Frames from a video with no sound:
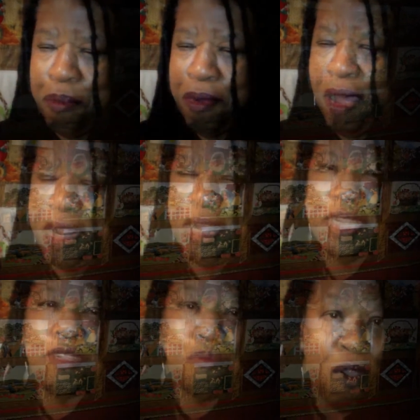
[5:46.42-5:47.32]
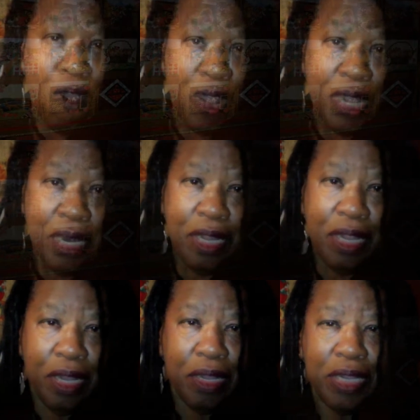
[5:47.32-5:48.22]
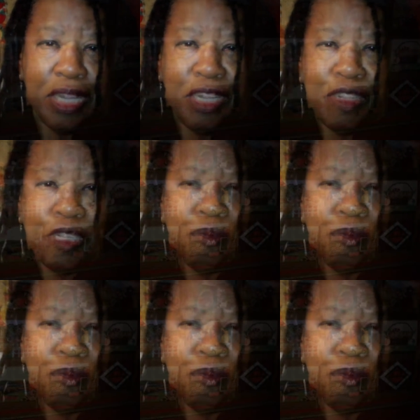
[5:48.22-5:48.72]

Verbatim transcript: product to market because there used to